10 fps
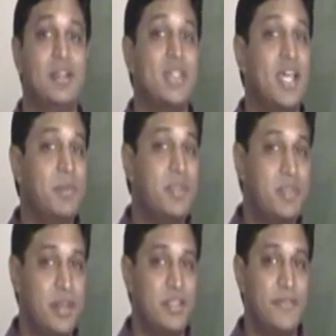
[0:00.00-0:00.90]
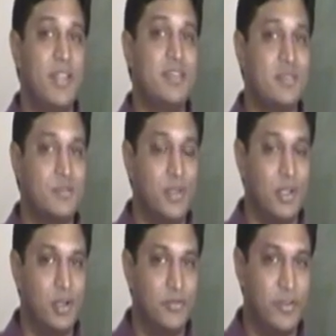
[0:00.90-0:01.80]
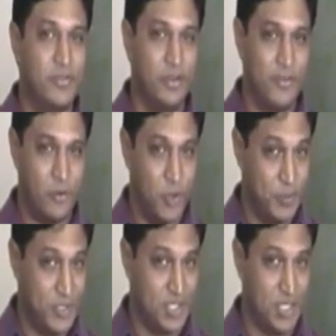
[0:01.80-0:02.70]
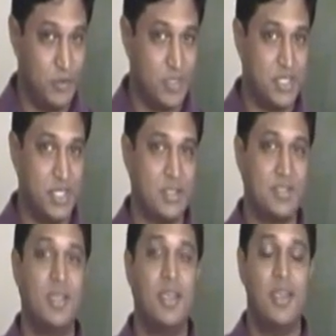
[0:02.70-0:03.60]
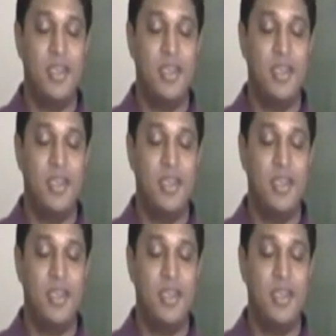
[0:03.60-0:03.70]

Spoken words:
Assignment 3 is a very simple overview of corpus linguistics.